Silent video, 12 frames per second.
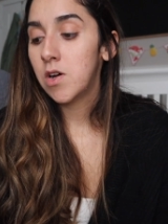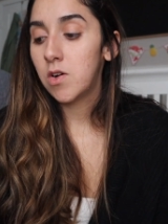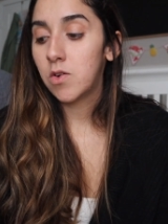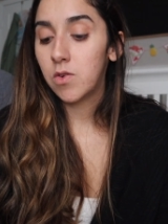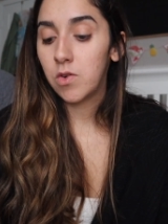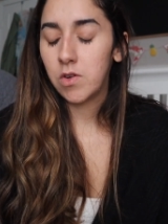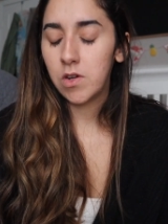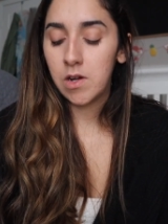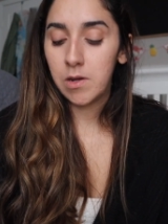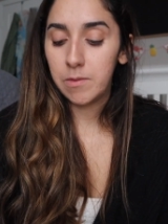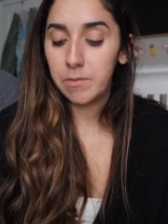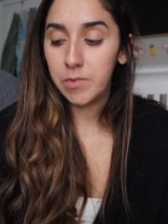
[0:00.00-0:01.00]

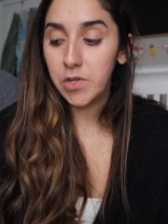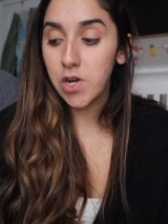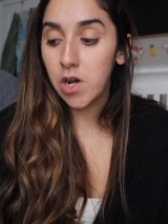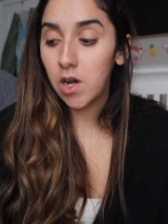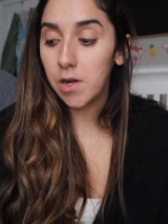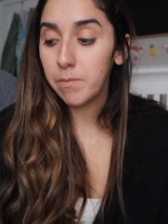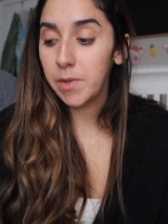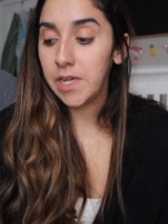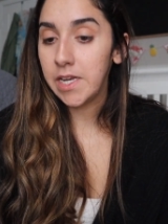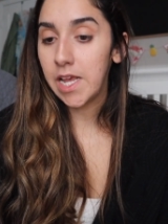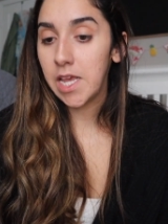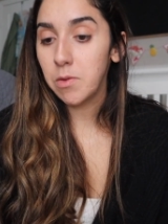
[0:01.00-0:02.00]
not
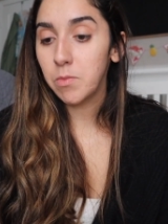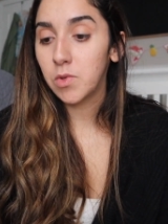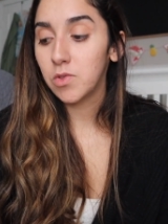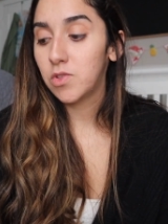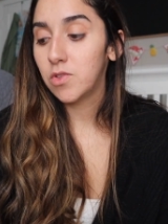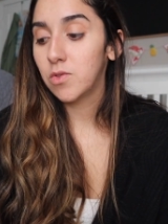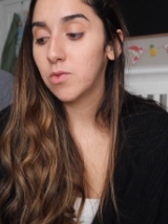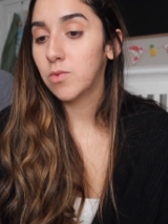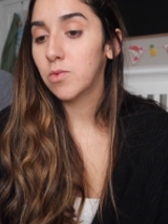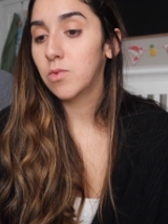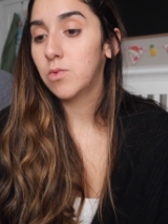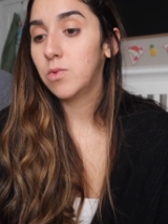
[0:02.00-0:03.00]
being able
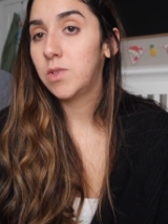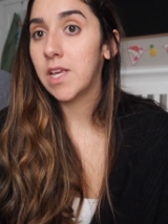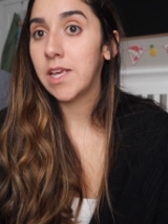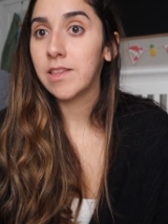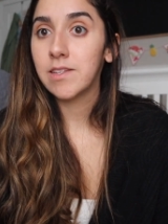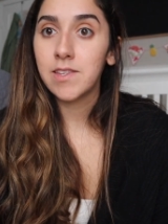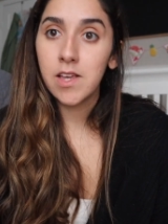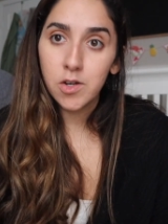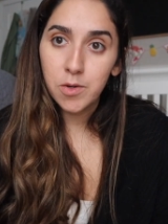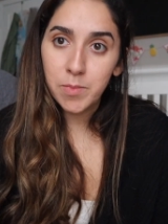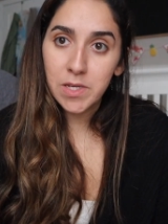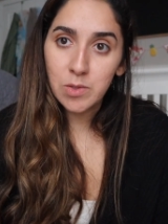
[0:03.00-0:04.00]
to take the
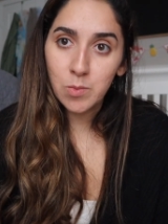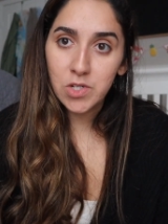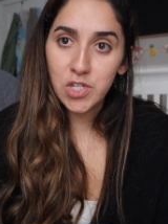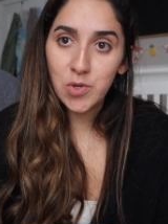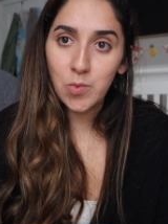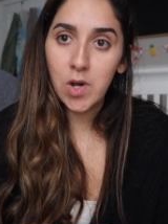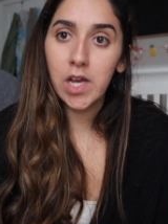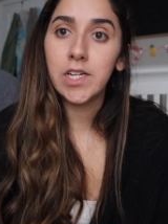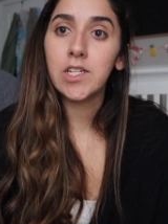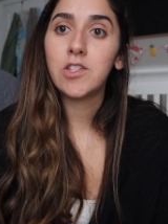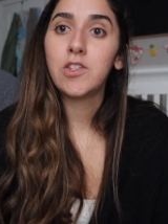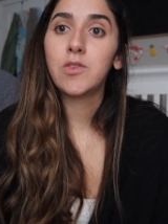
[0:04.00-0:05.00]
centerpiece when she
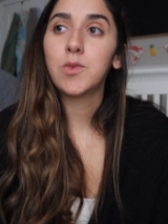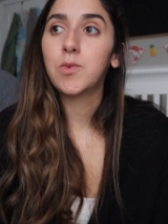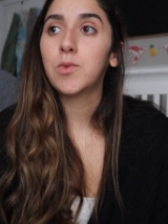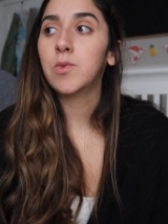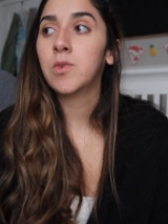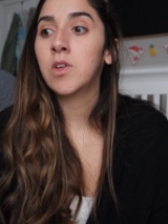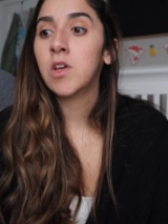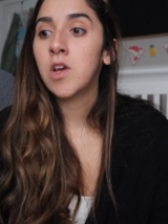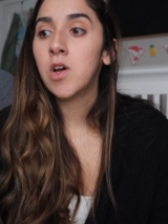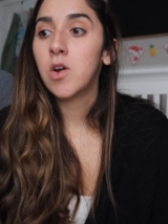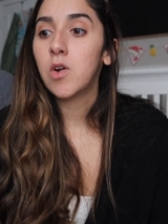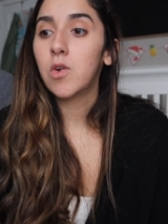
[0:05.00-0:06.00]
wanted to,
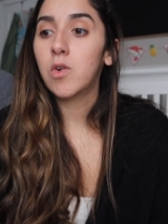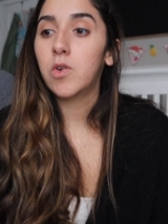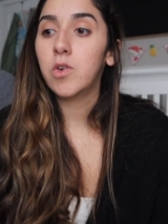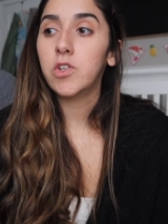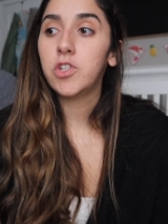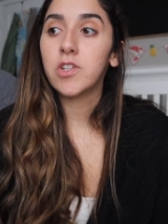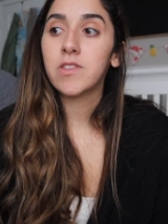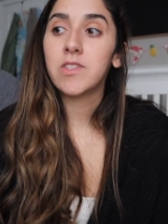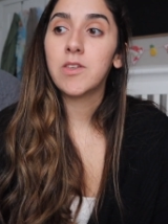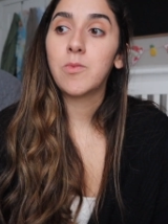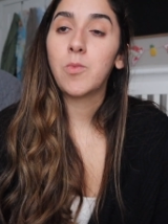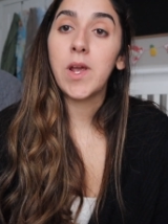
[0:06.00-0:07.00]
or just
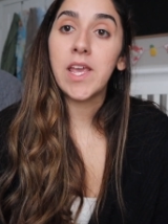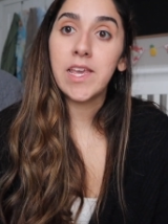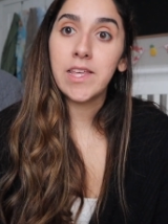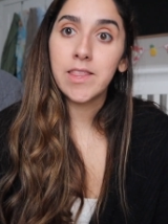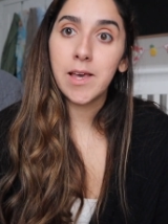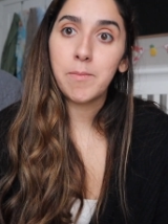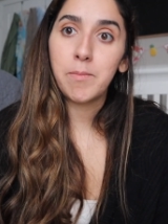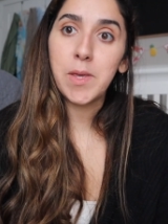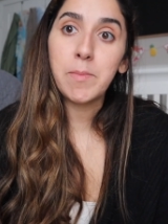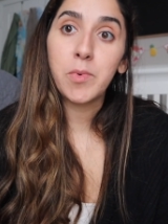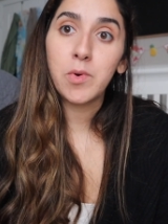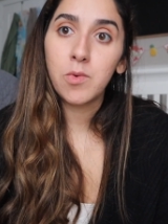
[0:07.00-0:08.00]
the way that
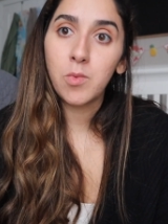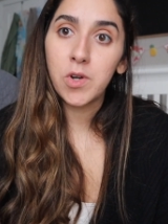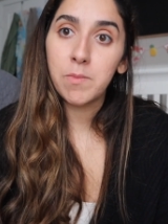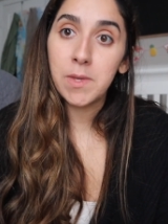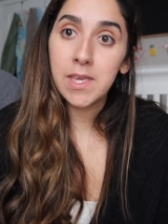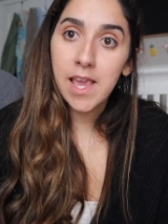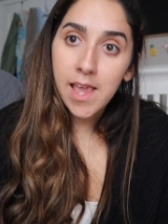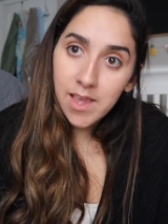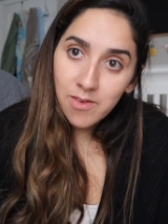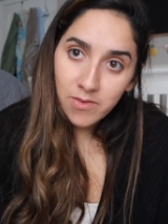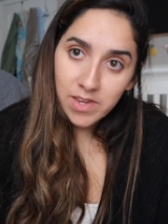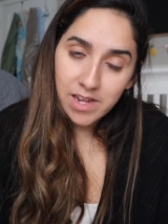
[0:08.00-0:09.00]
people were
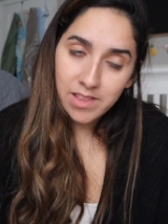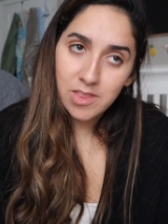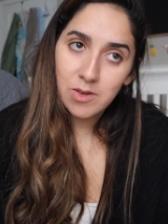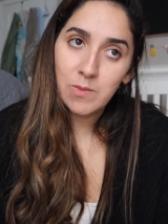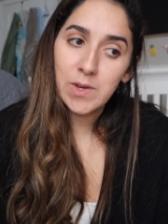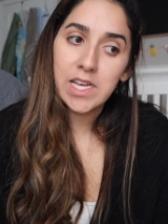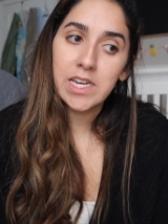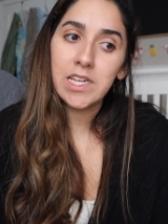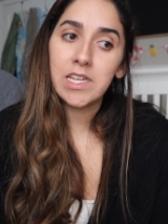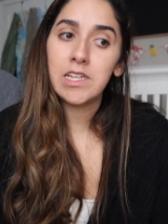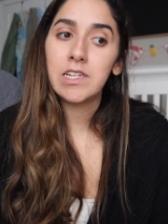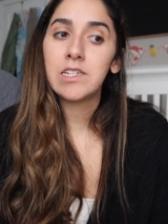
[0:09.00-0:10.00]
behaving at the
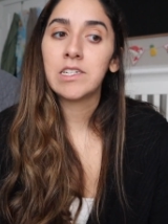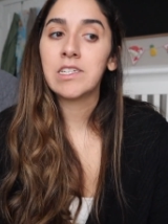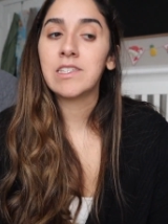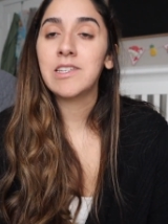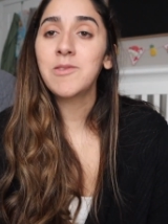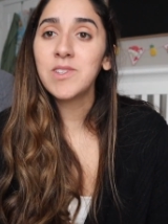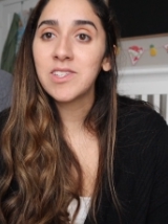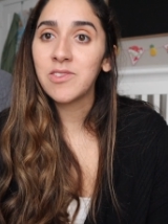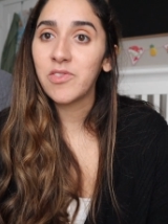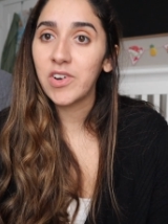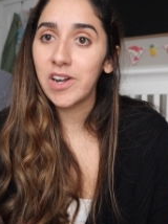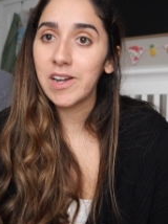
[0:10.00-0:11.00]
wedding, because it was a
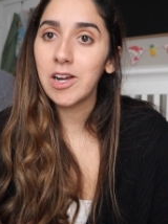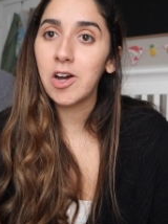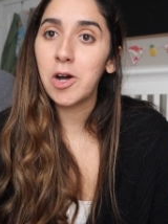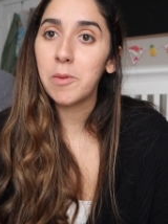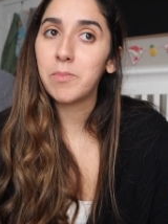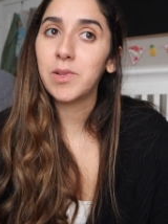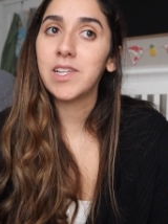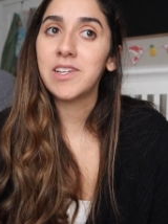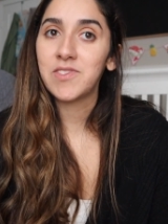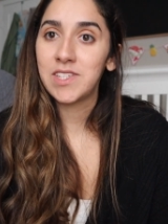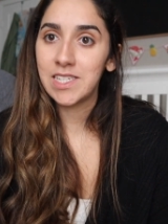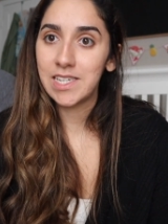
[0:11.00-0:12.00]
very
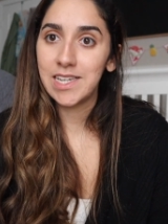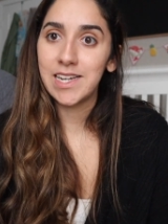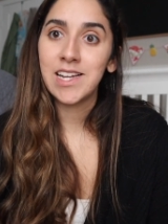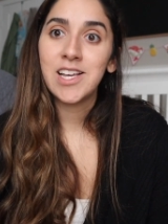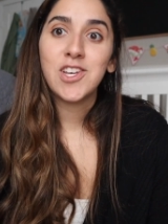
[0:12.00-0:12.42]
uplifted,